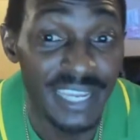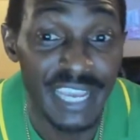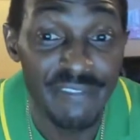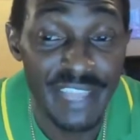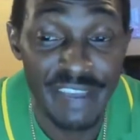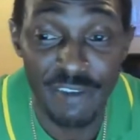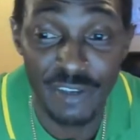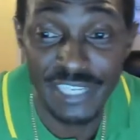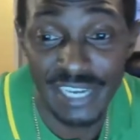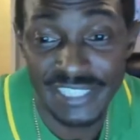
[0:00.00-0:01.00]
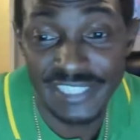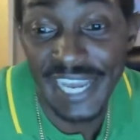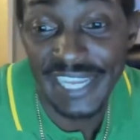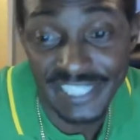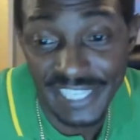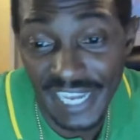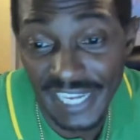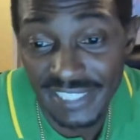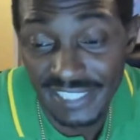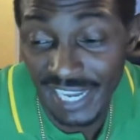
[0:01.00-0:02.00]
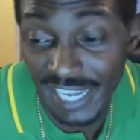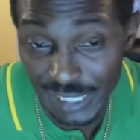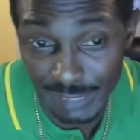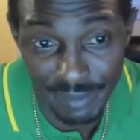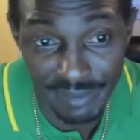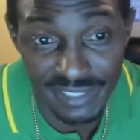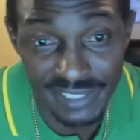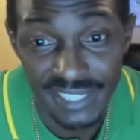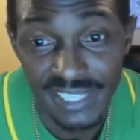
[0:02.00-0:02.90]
I even have on there a Tanzanite experience.